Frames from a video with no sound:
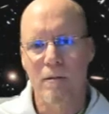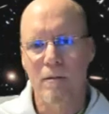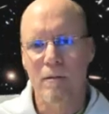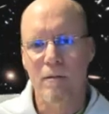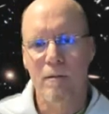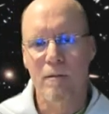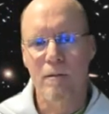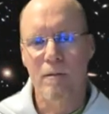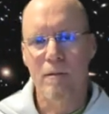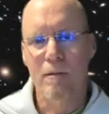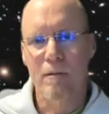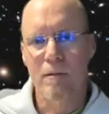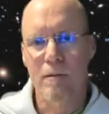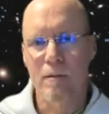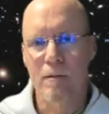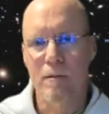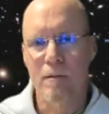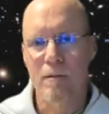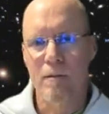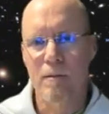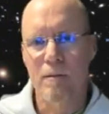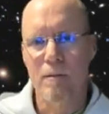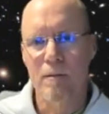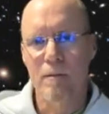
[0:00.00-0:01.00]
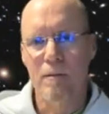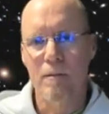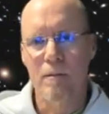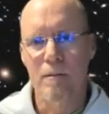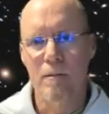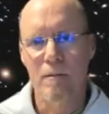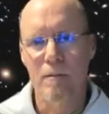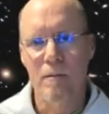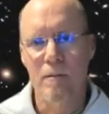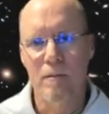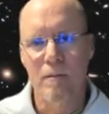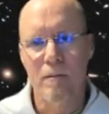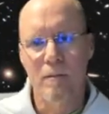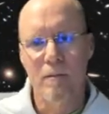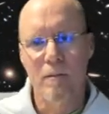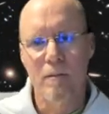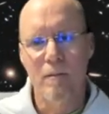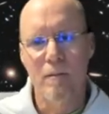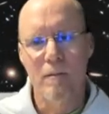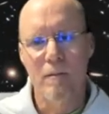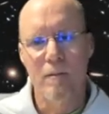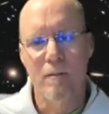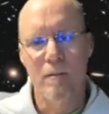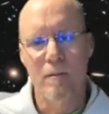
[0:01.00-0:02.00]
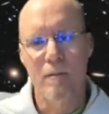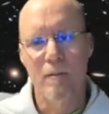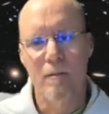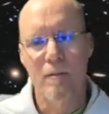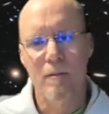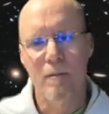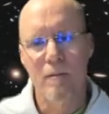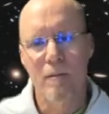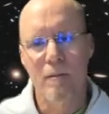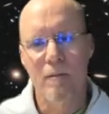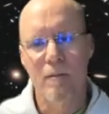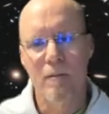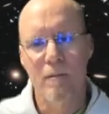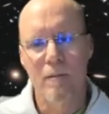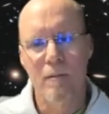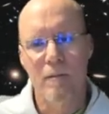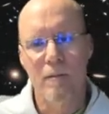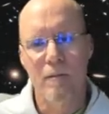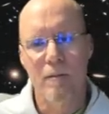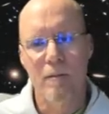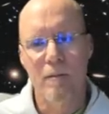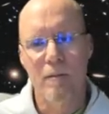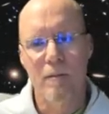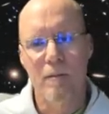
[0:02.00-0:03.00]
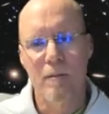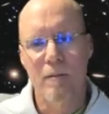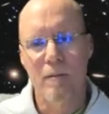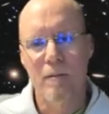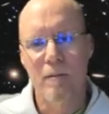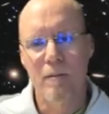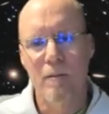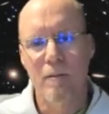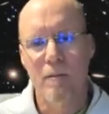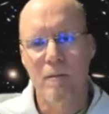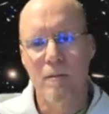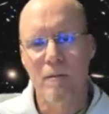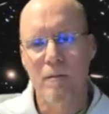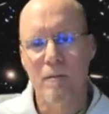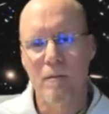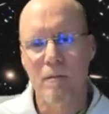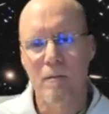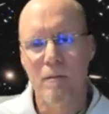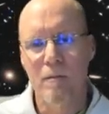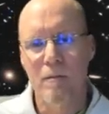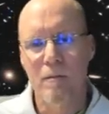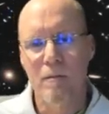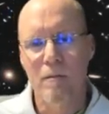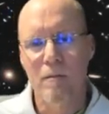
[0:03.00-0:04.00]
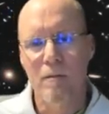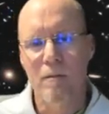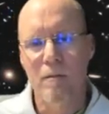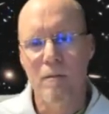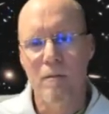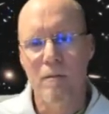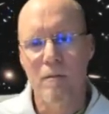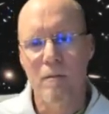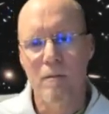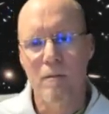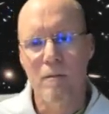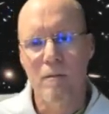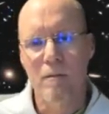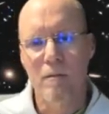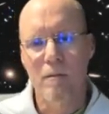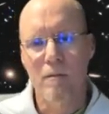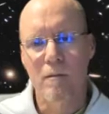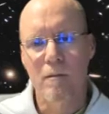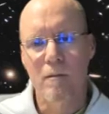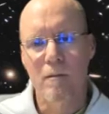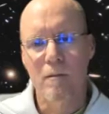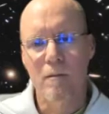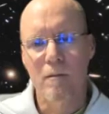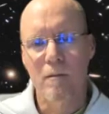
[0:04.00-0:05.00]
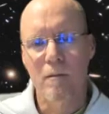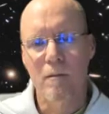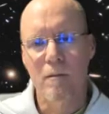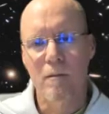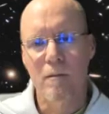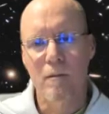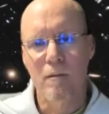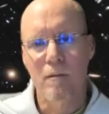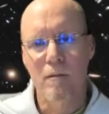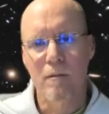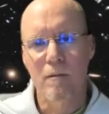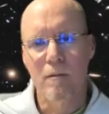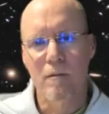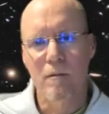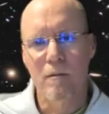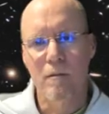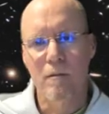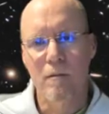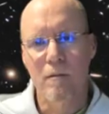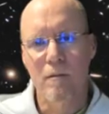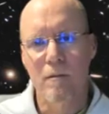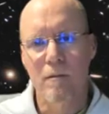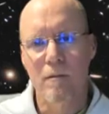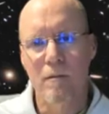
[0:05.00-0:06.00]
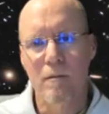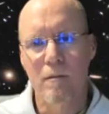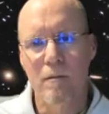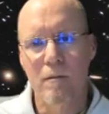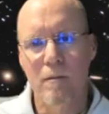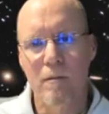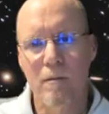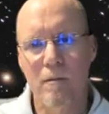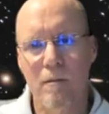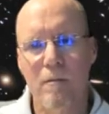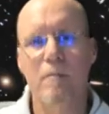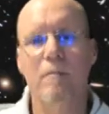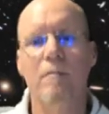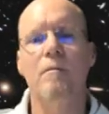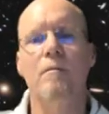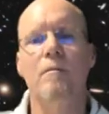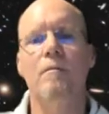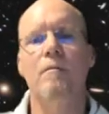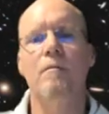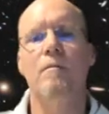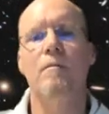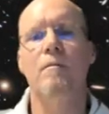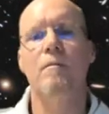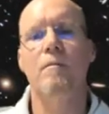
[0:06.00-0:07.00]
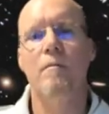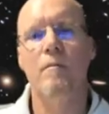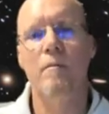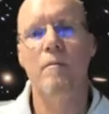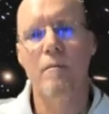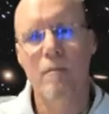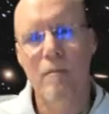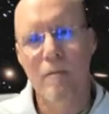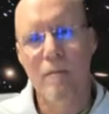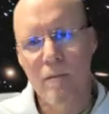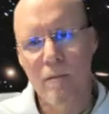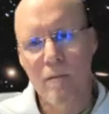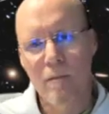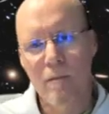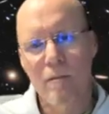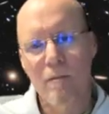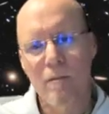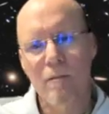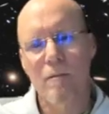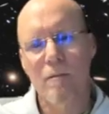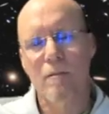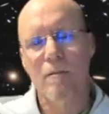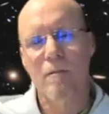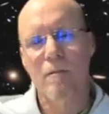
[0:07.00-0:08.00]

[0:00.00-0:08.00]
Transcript: [no speech]